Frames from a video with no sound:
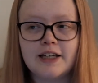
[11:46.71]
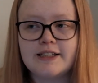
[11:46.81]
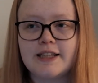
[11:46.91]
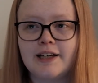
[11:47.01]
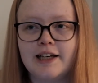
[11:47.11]

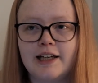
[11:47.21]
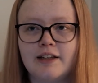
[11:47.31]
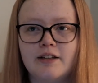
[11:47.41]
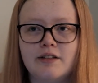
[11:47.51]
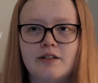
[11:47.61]
is that
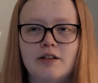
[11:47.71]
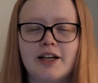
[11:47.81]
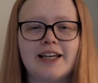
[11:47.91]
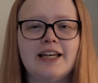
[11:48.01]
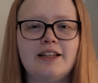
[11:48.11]

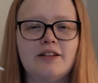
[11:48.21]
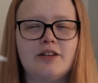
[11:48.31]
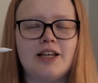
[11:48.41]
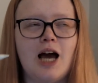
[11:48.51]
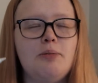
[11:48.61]

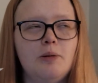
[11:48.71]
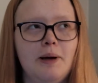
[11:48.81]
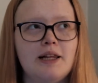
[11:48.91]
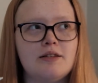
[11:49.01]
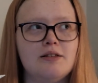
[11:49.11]
the Apple
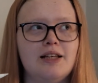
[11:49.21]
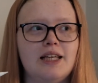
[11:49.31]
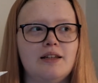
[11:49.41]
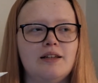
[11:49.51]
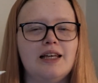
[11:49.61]
Pencil,
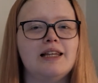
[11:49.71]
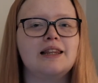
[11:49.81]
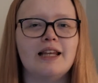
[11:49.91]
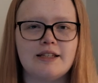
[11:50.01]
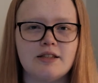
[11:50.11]
it
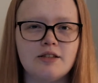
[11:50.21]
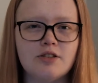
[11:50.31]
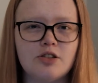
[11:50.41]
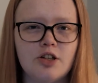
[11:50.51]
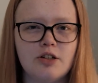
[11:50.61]

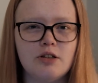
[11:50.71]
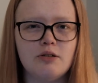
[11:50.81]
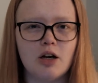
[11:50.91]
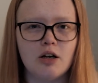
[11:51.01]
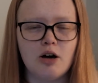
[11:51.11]
listens to you
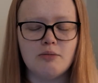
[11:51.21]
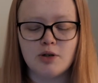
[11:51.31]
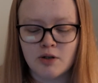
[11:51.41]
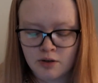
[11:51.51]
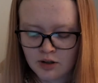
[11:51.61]
a lot
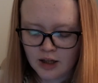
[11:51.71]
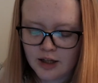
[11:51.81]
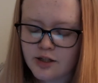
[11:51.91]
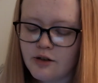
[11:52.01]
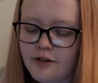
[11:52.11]
more.
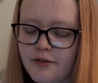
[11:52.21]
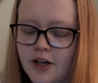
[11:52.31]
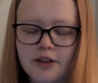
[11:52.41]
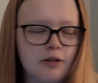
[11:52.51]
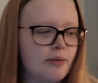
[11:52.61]
So I
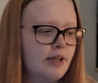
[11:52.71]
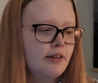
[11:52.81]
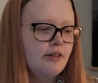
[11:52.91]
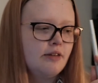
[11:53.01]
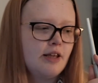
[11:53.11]
find that
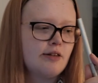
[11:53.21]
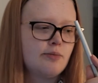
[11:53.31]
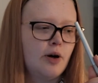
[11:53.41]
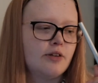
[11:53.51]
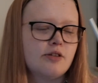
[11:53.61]
with these
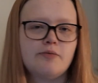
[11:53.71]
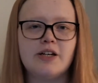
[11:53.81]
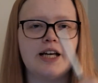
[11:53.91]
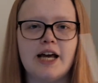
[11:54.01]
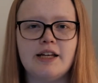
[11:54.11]
ones, and
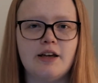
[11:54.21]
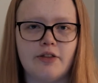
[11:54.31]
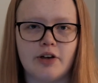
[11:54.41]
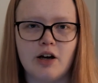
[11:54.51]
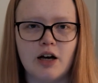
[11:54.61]
really any
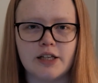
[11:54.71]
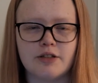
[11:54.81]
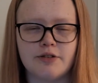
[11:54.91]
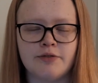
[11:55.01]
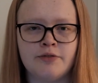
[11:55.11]
other kind
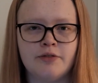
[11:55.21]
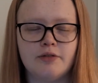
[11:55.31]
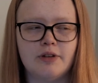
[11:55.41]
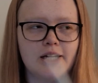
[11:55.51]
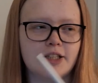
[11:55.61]
of
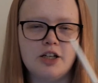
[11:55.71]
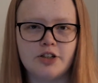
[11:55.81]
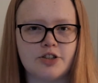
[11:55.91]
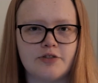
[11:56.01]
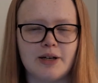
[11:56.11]
like
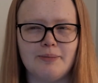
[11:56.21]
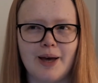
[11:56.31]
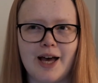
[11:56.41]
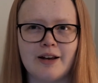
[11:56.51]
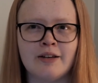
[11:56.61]
touchscreen
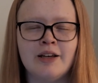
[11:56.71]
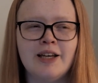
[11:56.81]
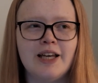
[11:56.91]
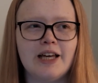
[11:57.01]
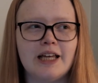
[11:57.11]
pen,
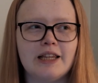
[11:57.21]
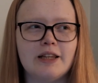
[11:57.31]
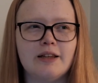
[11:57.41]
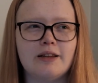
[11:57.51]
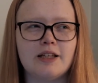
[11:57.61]

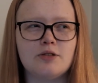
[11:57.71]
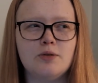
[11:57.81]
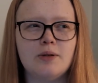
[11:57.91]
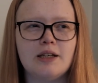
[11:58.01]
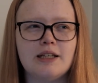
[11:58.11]
there's
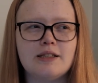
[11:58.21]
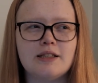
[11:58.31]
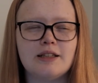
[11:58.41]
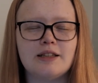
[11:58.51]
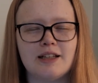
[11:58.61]
always
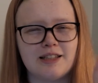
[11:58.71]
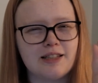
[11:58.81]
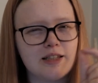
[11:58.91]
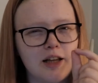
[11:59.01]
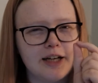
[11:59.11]
a
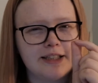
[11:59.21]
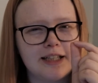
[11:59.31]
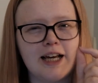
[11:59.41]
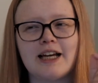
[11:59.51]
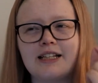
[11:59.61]
slight
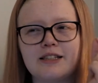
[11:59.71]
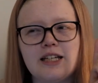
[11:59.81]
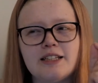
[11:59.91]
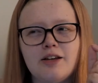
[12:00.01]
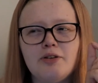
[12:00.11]
delay.
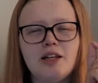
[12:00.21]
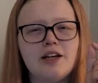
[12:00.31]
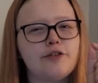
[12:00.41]
It's only like a